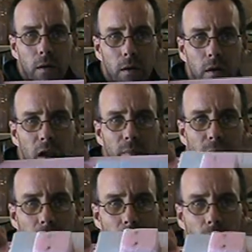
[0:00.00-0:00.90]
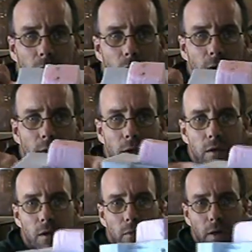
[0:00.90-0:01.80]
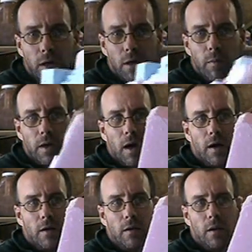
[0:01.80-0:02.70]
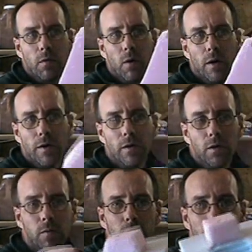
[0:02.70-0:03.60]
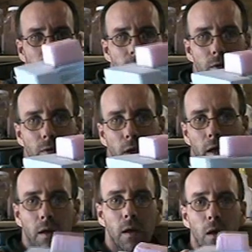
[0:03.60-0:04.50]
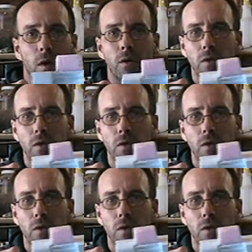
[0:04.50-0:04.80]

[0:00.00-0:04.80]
I didn't have my angle quite right, so they went a little bit higher than I wanted to, but that's okay.